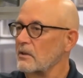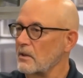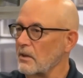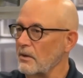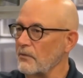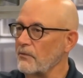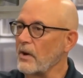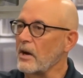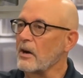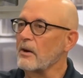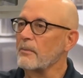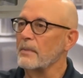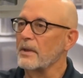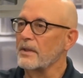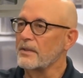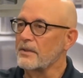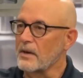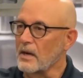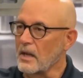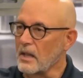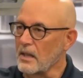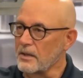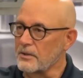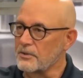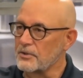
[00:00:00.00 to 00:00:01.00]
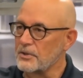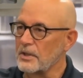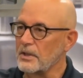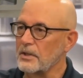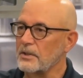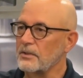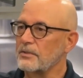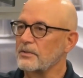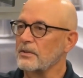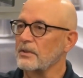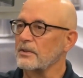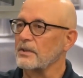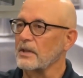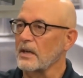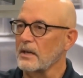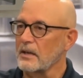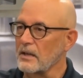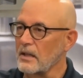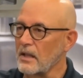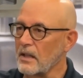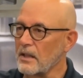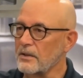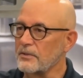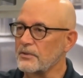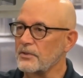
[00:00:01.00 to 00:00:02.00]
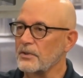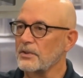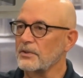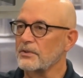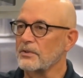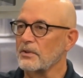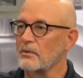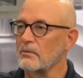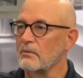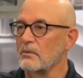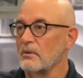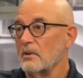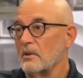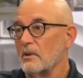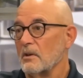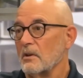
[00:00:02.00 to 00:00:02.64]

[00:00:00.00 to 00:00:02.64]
conveyor methodologies and technologies are